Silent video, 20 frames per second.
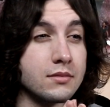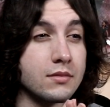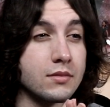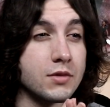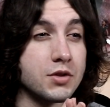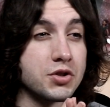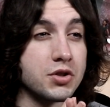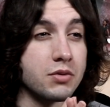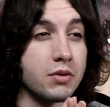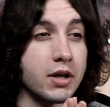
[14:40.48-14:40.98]

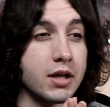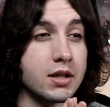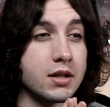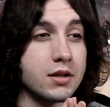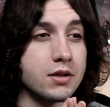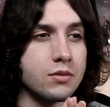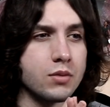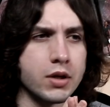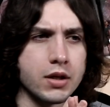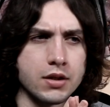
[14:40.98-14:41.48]
Does she recognize?
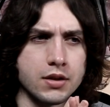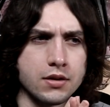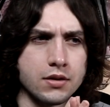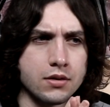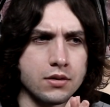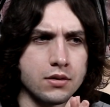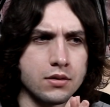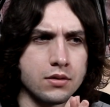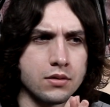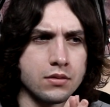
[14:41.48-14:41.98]
Wait.
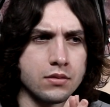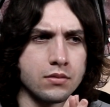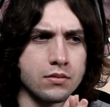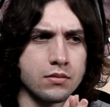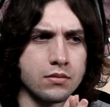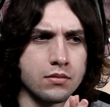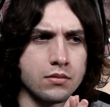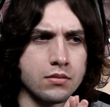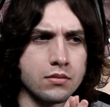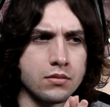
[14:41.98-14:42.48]

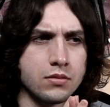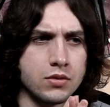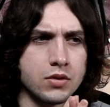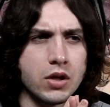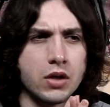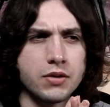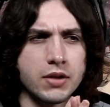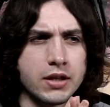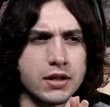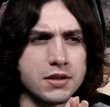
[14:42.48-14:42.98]

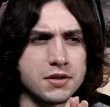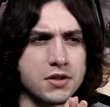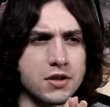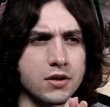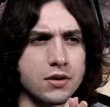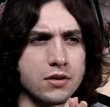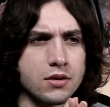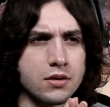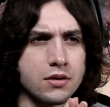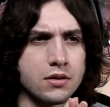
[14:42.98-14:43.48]
No, that is
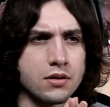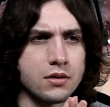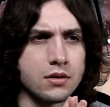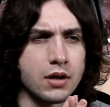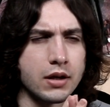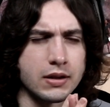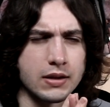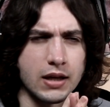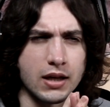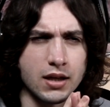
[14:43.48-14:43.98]
her,
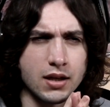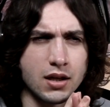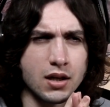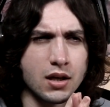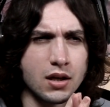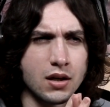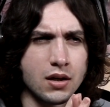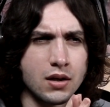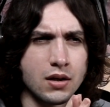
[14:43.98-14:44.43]
I think.